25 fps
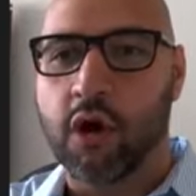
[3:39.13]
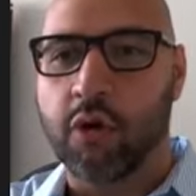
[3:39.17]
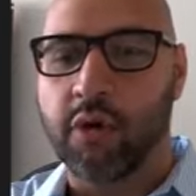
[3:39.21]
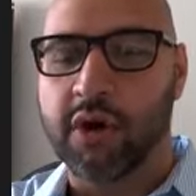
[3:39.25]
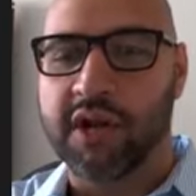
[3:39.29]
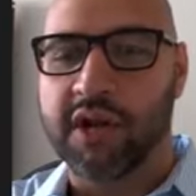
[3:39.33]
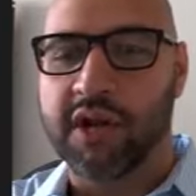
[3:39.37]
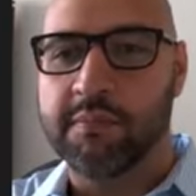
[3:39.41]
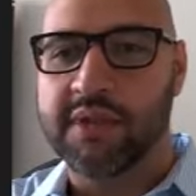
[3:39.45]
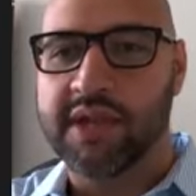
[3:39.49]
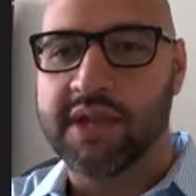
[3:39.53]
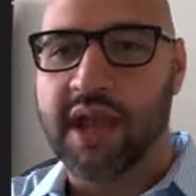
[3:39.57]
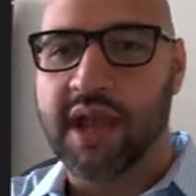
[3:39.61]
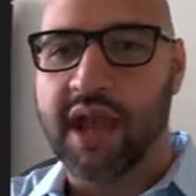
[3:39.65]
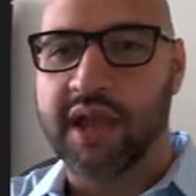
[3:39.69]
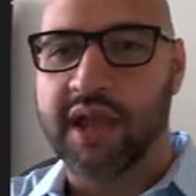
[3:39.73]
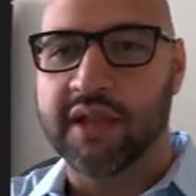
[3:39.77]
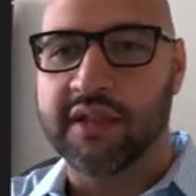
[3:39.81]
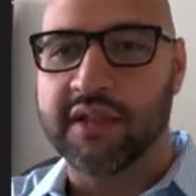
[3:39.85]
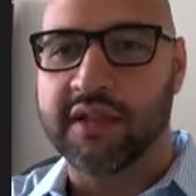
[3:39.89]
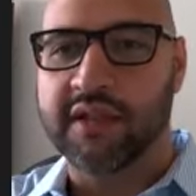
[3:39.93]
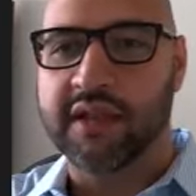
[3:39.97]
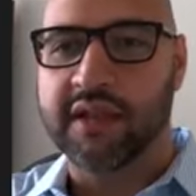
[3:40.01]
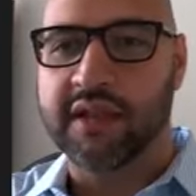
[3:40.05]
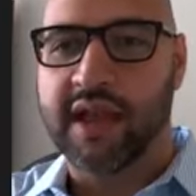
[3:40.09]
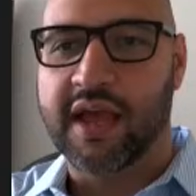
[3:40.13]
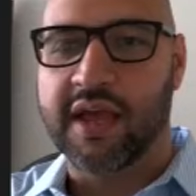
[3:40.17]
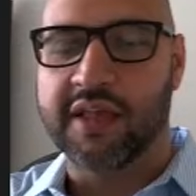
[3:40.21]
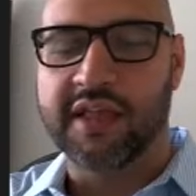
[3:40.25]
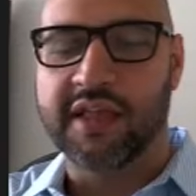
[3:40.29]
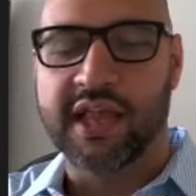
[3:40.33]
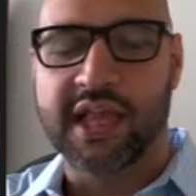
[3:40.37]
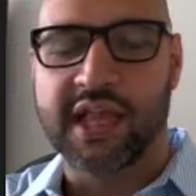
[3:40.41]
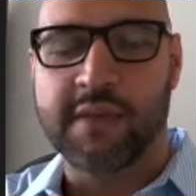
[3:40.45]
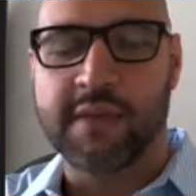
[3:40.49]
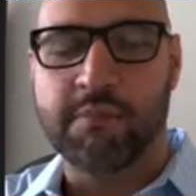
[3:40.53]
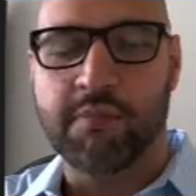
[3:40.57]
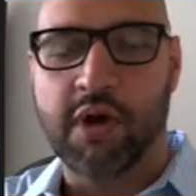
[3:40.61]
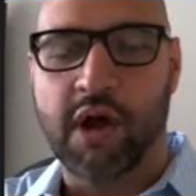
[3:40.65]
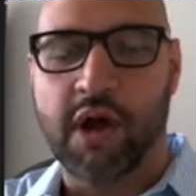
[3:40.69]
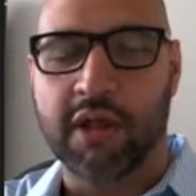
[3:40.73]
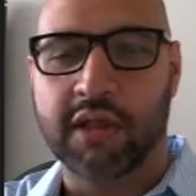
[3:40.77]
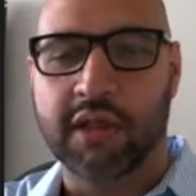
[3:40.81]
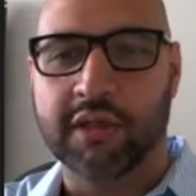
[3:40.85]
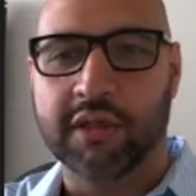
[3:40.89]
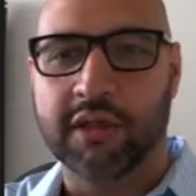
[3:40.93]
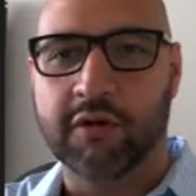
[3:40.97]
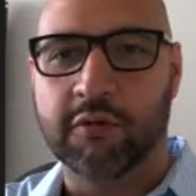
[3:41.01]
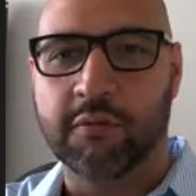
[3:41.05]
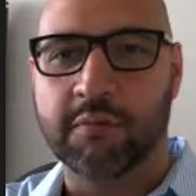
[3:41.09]
you're already behind the
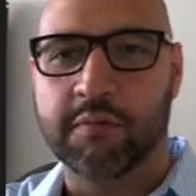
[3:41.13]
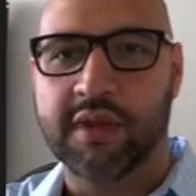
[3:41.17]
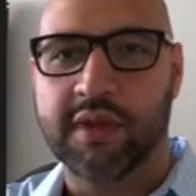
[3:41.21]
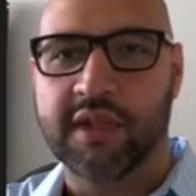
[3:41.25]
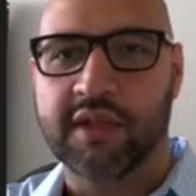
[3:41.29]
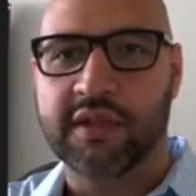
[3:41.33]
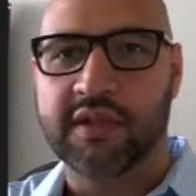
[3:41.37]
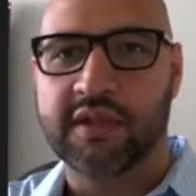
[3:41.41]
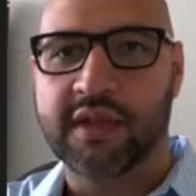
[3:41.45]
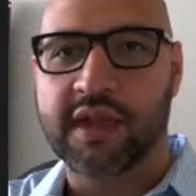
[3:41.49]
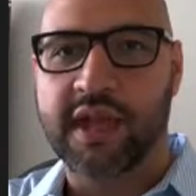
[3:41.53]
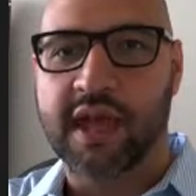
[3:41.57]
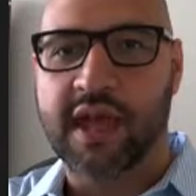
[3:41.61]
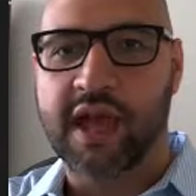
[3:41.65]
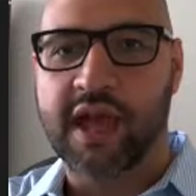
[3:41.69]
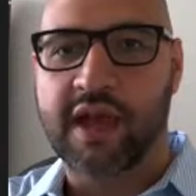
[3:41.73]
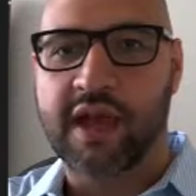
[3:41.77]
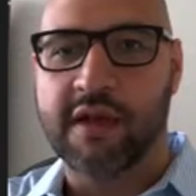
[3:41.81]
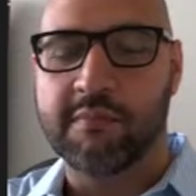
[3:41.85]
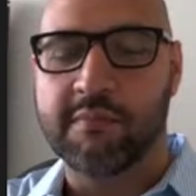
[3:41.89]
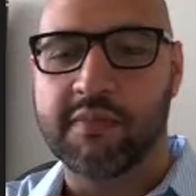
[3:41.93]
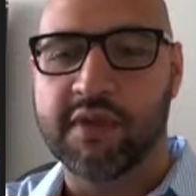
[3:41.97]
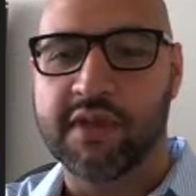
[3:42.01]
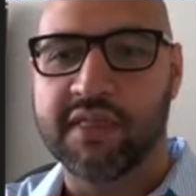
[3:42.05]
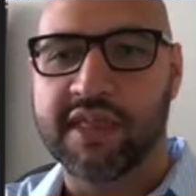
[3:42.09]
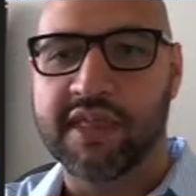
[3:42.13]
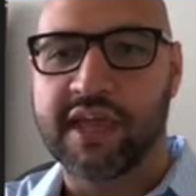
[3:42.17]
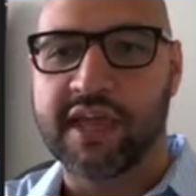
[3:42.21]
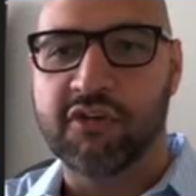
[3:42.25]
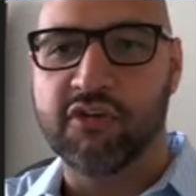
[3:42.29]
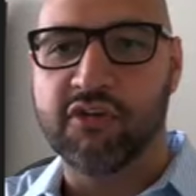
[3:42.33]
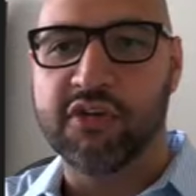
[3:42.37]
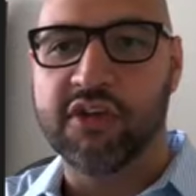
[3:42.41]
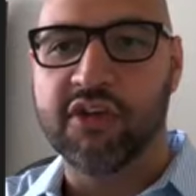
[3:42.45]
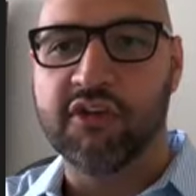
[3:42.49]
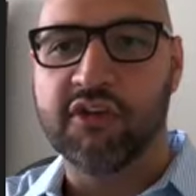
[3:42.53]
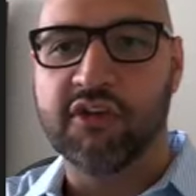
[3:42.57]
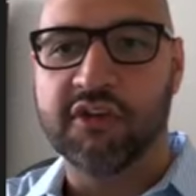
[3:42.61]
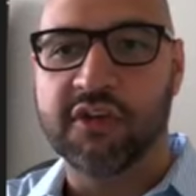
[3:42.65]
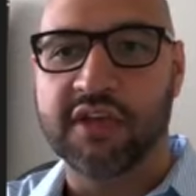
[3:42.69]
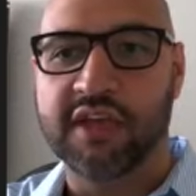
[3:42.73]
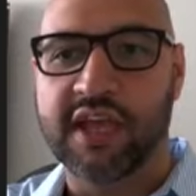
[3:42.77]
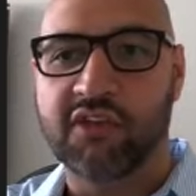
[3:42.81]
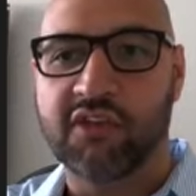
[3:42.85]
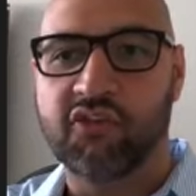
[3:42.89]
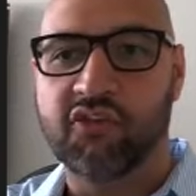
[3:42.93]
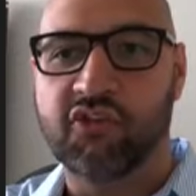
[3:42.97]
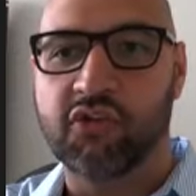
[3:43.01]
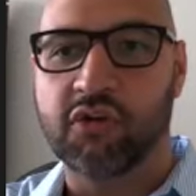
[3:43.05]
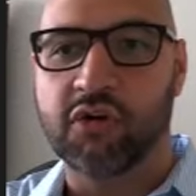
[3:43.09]
8 ball a little bit in that you need
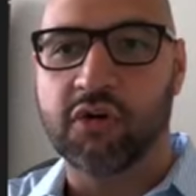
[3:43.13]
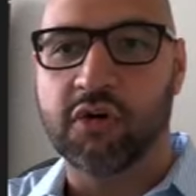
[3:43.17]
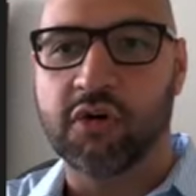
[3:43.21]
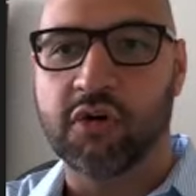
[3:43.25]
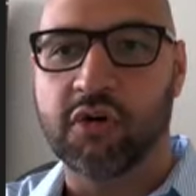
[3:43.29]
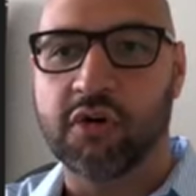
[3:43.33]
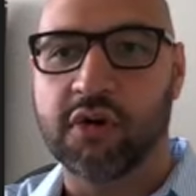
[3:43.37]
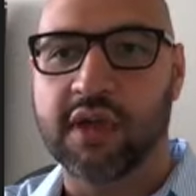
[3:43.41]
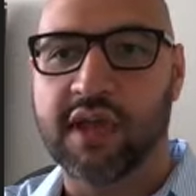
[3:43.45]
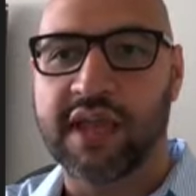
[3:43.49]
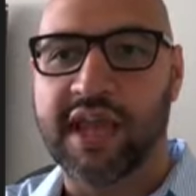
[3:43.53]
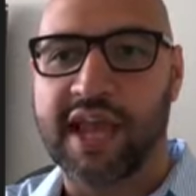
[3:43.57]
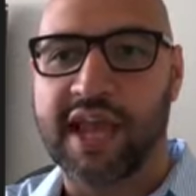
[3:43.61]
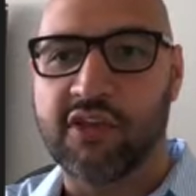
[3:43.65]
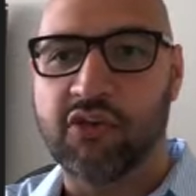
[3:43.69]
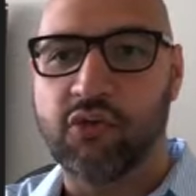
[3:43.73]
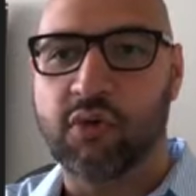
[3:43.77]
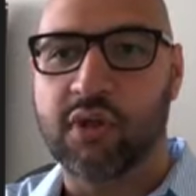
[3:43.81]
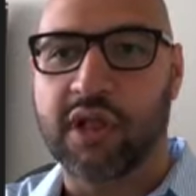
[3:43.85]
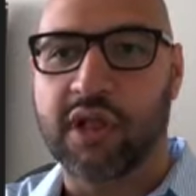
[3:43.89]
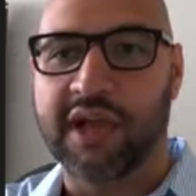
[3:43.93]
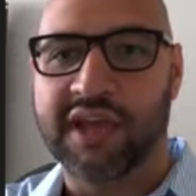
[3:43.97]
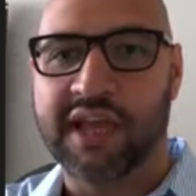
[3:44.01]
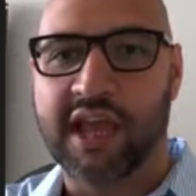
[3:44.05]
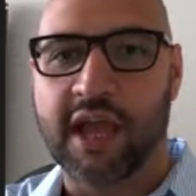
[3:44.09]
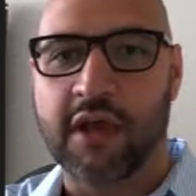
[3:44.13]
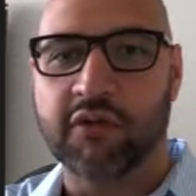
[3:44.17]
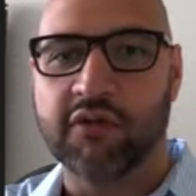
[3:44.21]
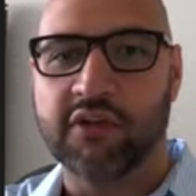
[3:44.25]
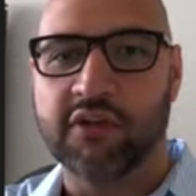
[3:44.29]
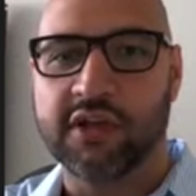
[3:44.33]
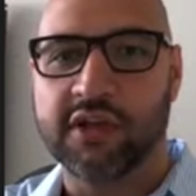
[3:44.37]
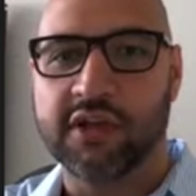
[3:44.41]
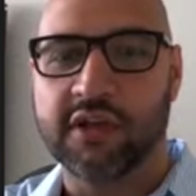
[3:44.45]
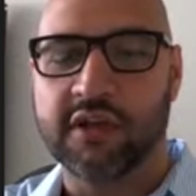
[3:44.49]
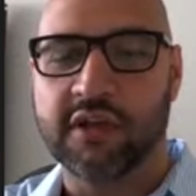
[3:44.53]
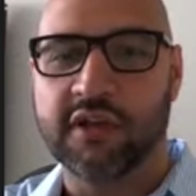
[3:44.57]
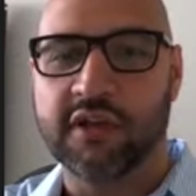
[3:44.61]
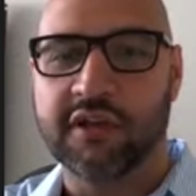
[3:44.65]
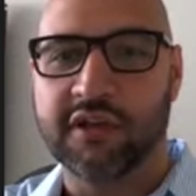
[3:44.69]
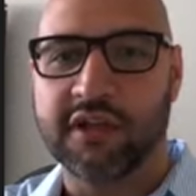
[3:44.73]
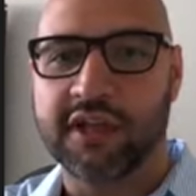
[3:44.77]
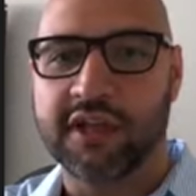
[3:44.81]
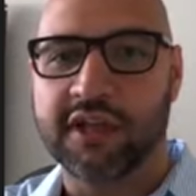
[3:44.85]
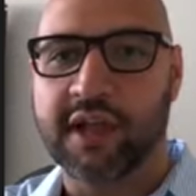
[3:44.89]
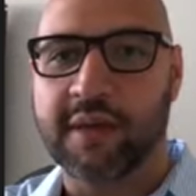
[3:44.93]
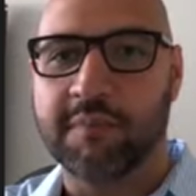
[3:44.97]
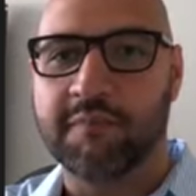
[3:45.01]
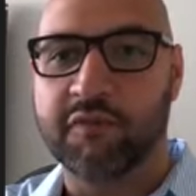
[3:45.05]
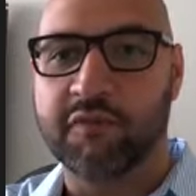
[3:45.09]
to get your annual accounting
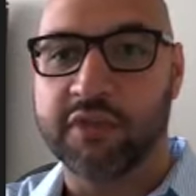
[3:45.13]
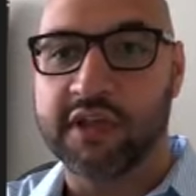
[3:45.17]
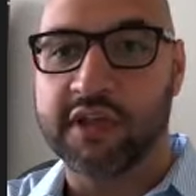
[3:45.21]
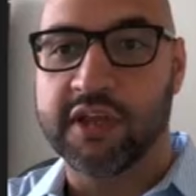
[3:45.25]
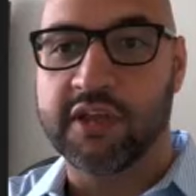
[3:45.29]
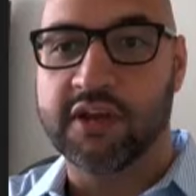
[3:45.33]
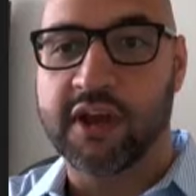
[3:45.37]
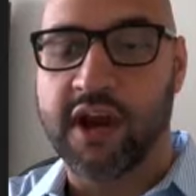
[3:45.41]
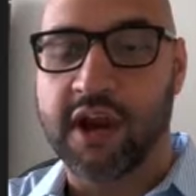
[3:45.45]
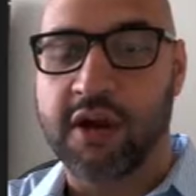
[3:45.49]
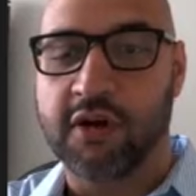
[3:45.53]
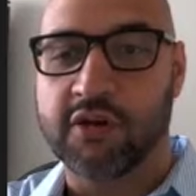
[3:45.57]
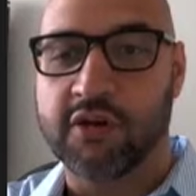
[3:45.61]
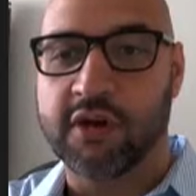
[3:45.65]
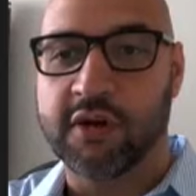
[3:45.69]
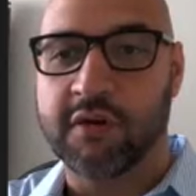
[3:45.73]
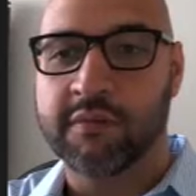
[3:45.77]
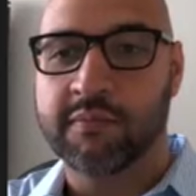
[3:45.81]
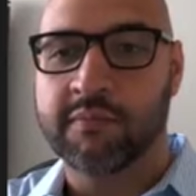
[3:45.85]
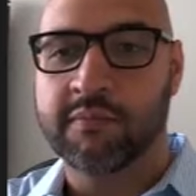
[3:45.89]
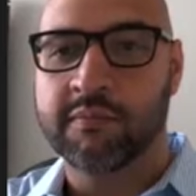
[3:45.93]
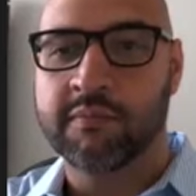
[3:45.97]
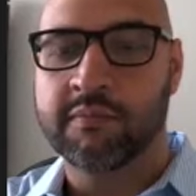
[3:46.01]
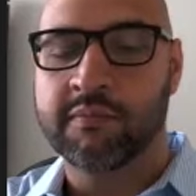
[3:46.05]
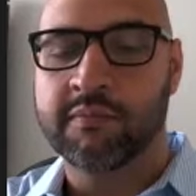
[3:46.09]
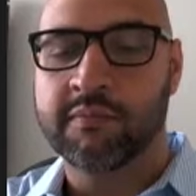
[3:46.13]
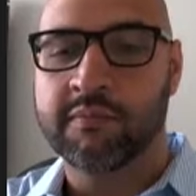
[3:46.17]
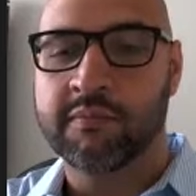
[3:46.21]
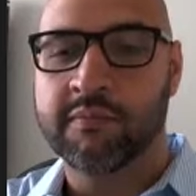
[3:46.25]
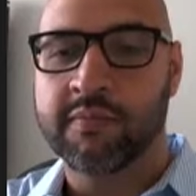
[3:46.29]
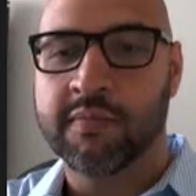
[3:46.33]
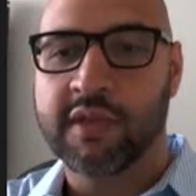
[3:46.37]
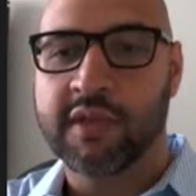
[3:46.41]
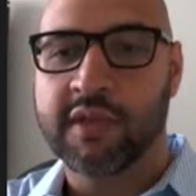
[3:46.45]
cleaned up for the entire year